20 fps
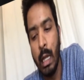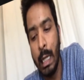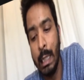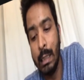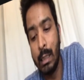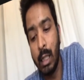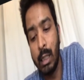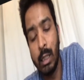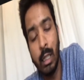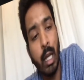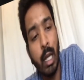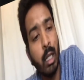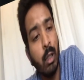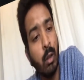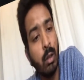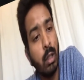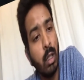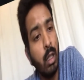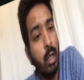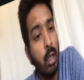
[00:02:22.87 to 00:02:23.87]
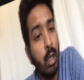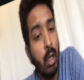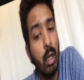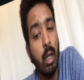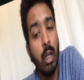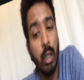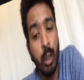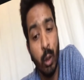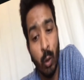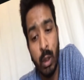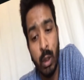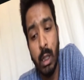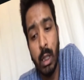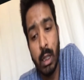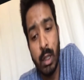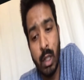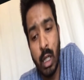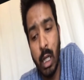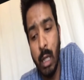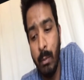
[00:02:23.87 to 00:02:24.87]
In such scenarios, using
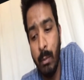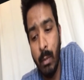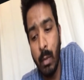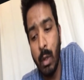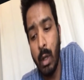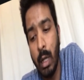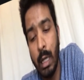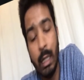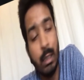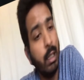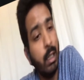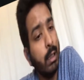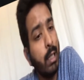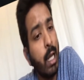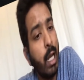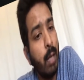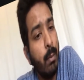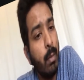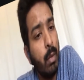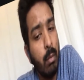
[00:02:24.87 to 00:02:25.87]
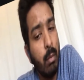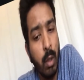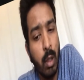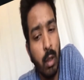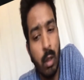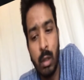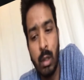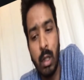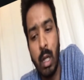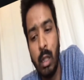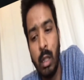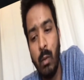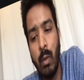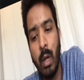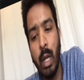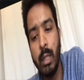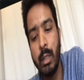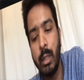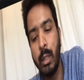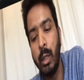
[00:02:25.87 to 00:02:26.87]
a stream is desirable because
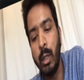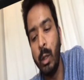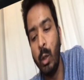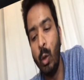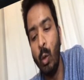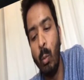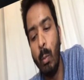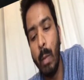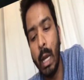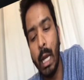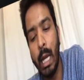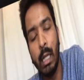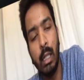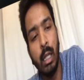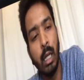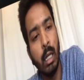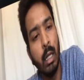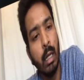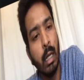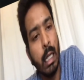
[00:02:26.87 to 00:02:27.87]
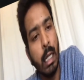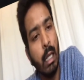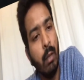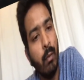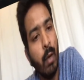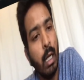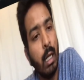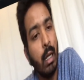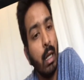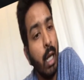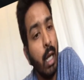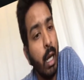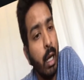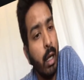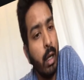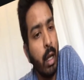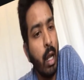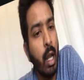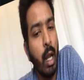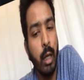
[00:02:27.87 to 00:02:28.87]
otherwise you may get that event
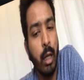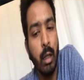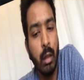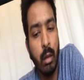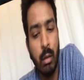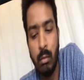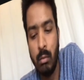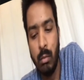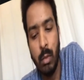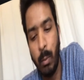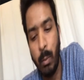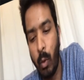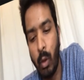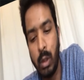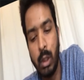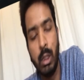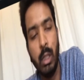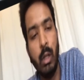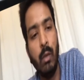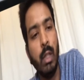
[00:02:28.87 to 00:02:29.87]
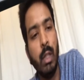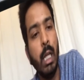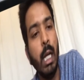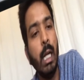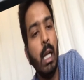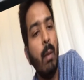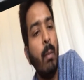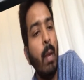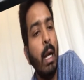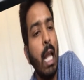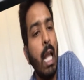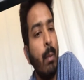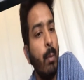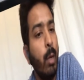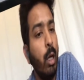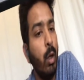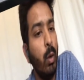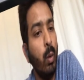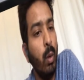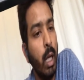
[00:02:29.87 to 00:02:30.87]
late, and the processing of the data might
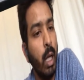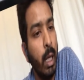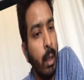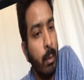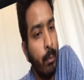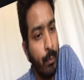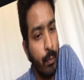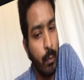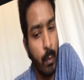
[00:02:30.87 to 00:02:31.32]
happen too late.